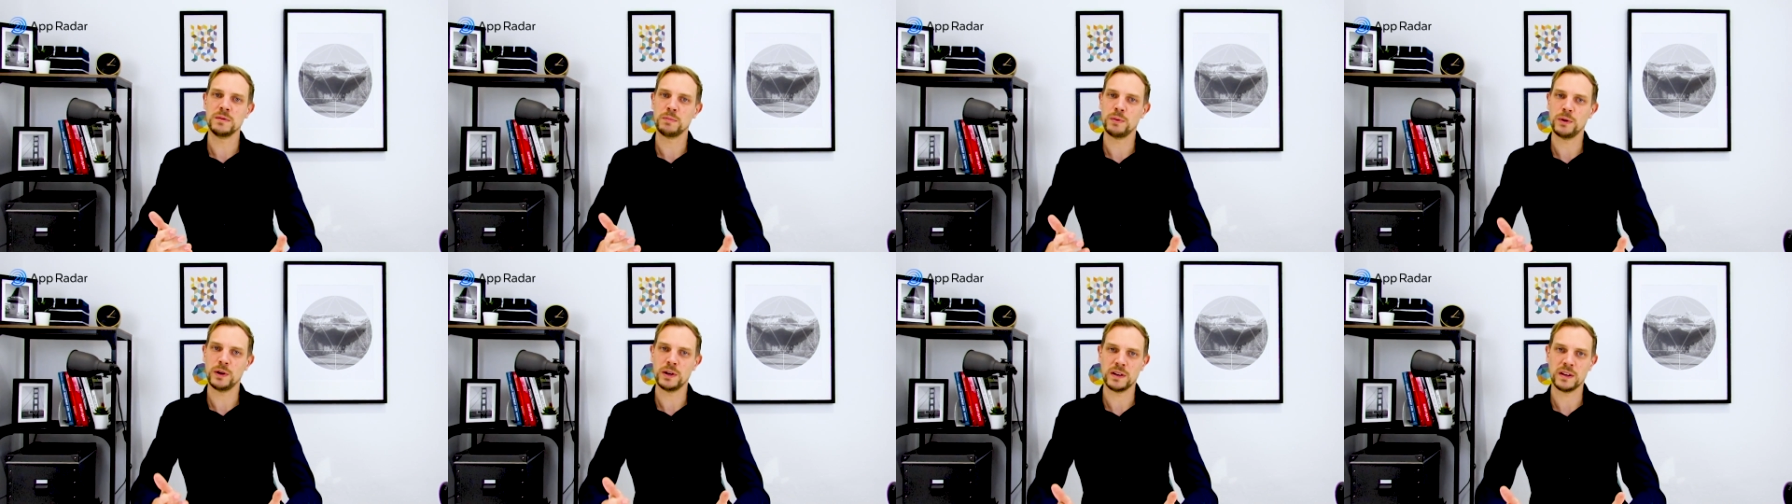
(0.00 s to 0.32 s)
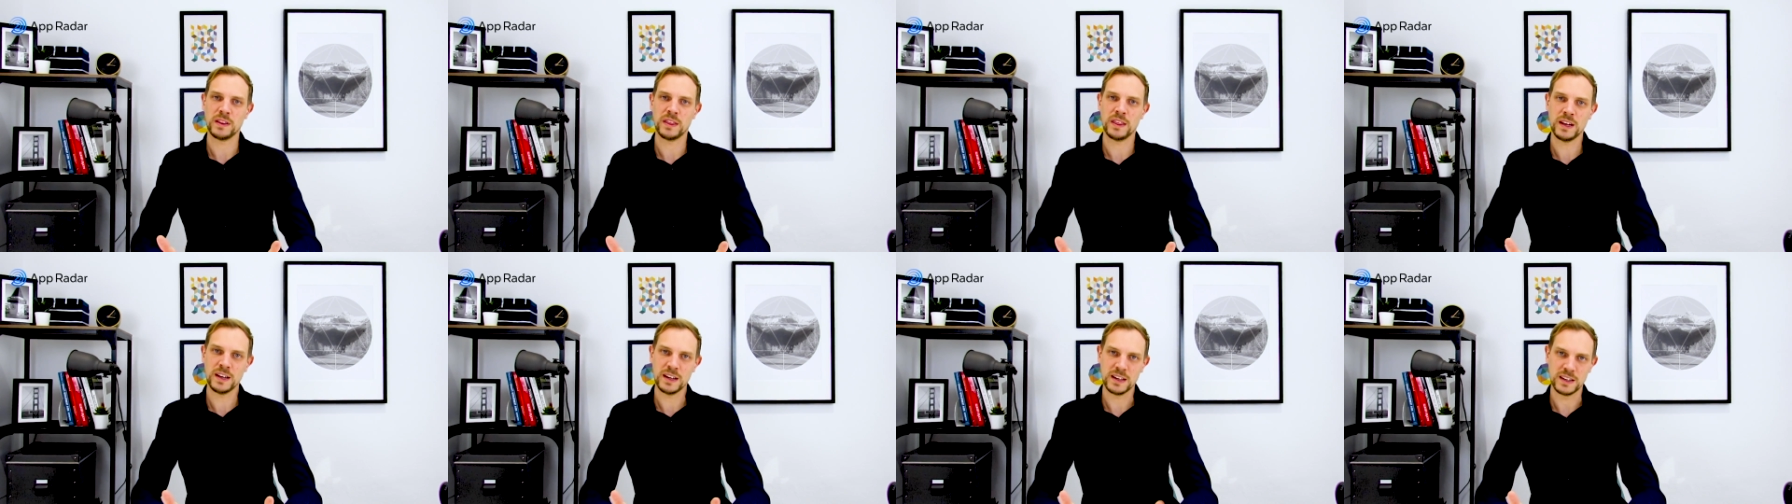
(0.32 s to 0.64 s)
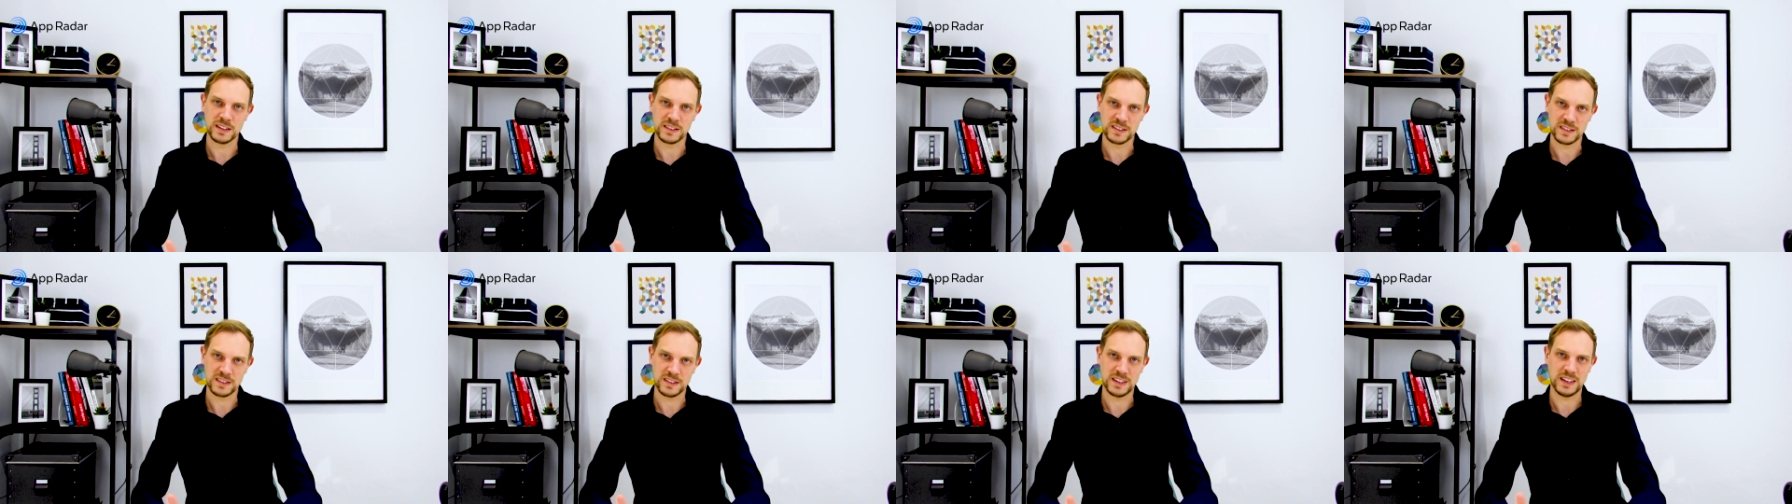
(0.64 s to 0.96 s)
important thing
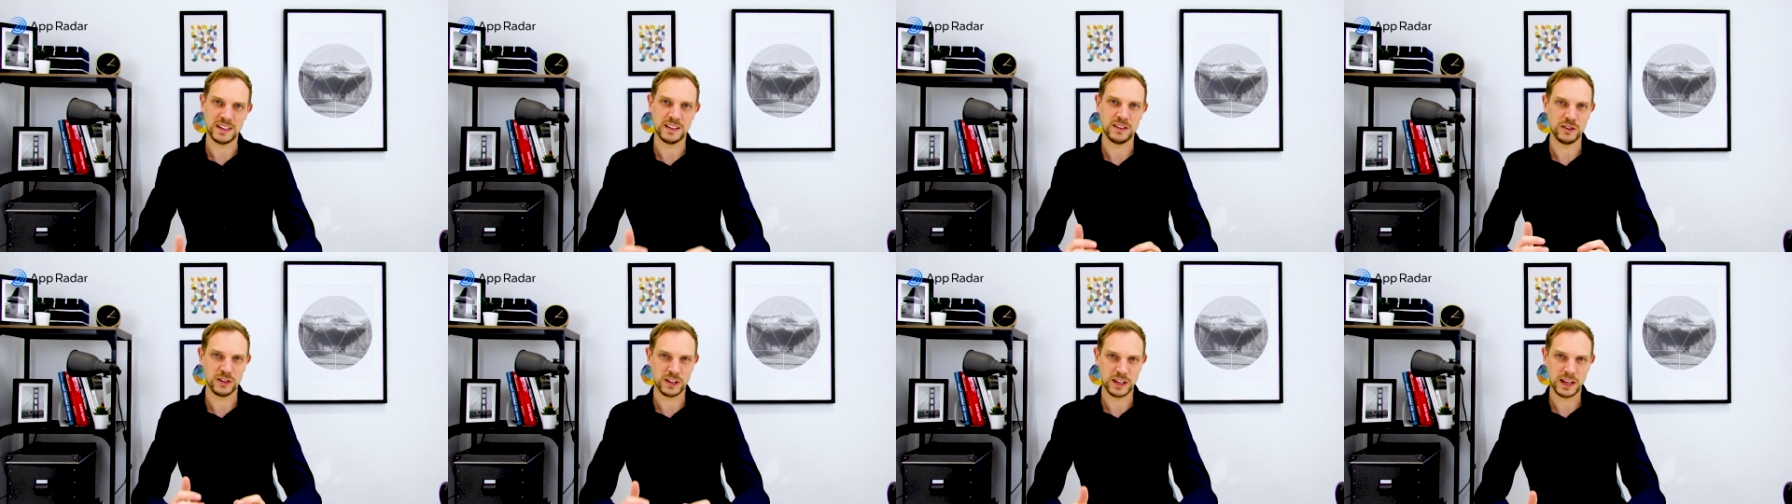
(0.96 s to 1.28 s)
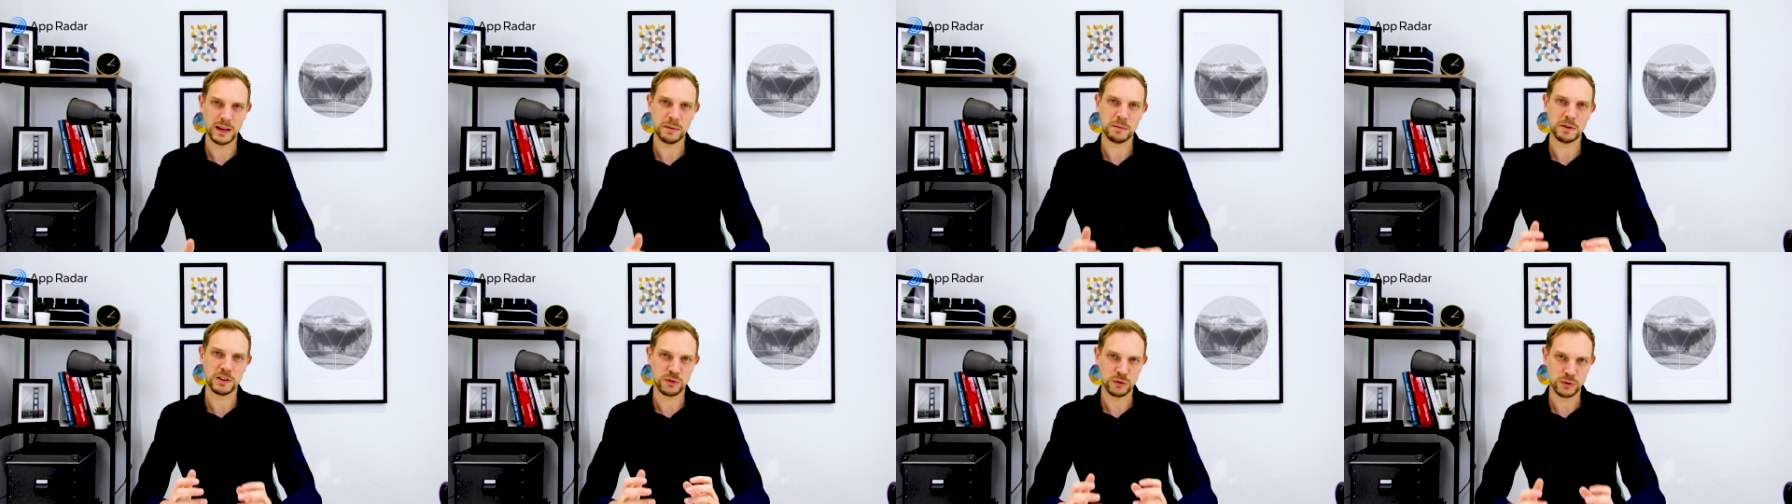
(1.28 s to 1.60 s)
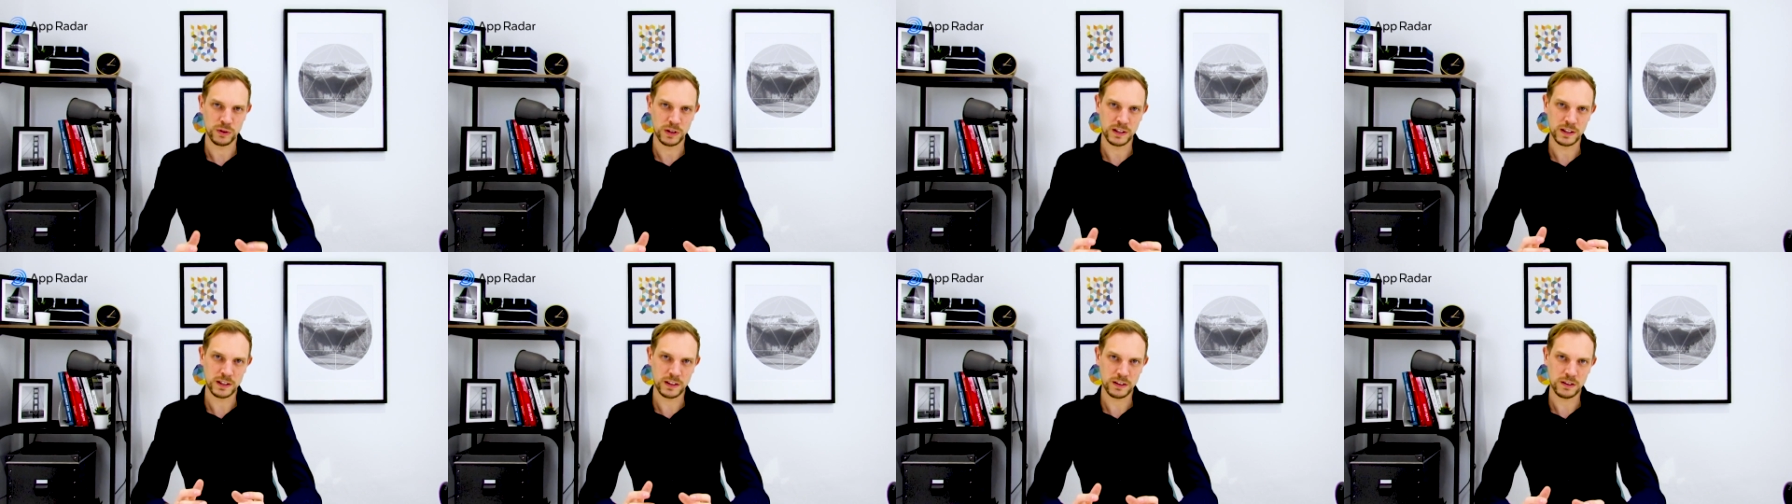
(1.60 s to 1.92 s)
is that your game is
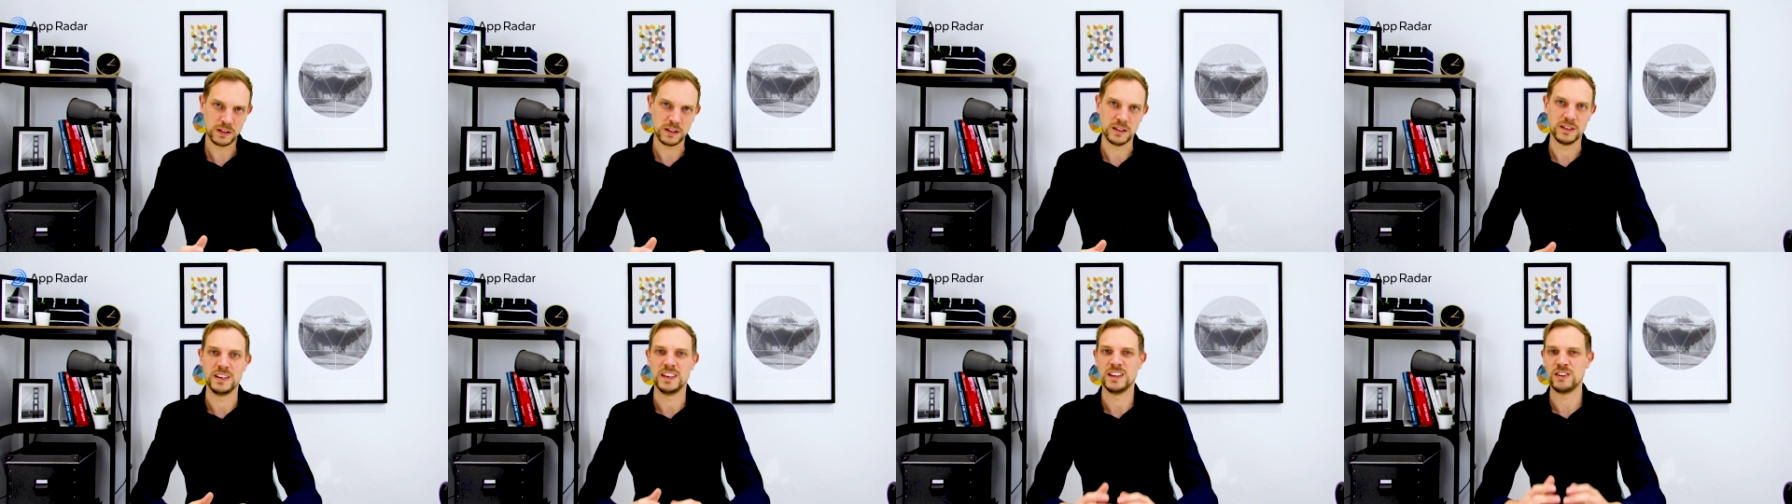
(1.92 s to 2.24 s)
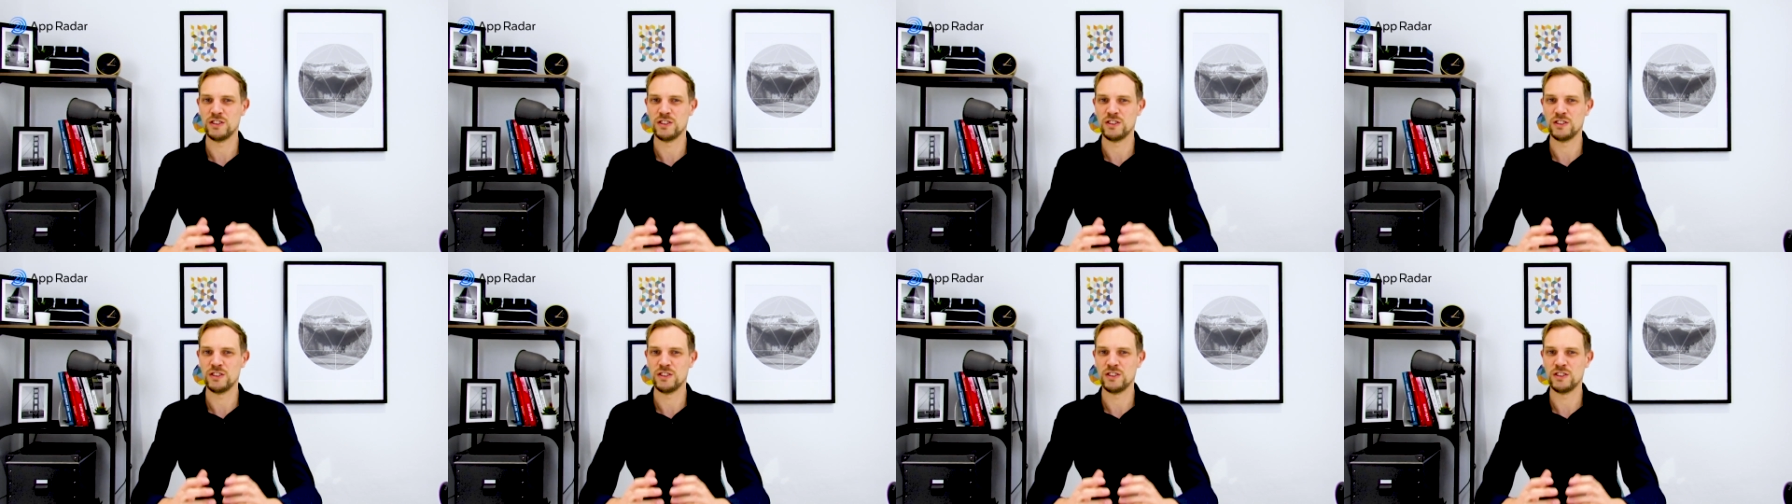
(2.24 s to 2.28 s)
really good.